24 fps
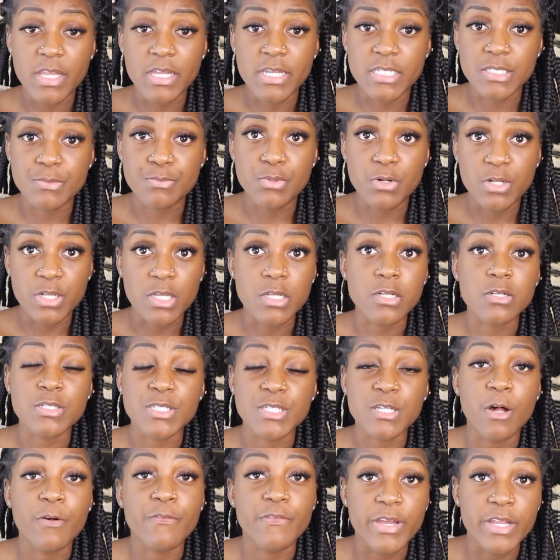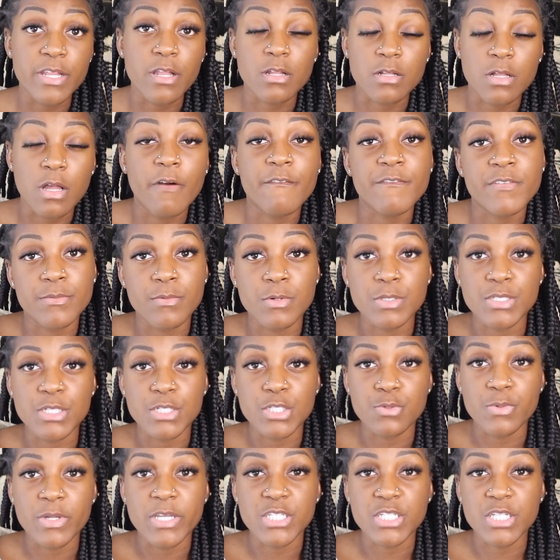is putting yourself in uncomfortable
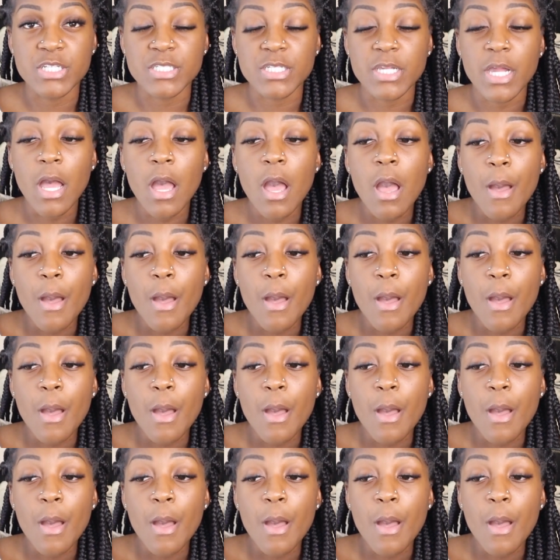situations.